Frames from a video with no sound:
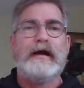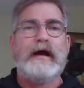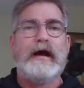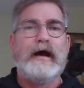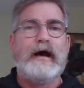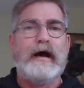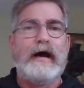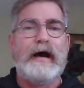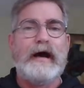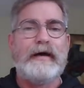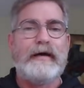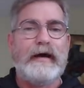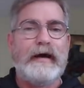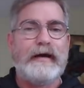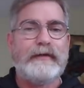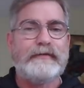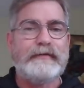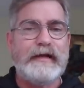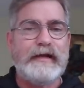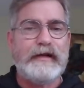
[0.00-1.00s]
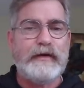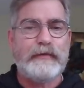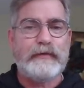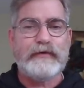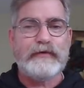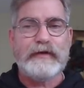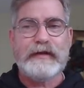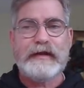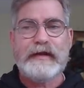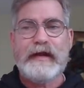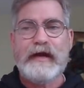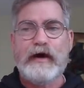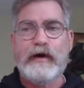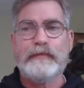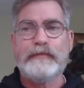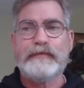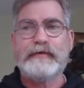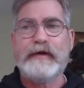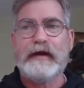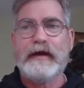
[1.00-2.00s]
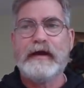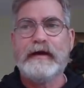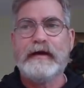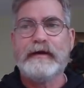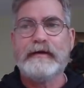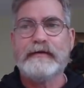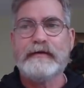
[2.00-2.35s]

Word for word: Uh, I, I, think it would really help to, uh,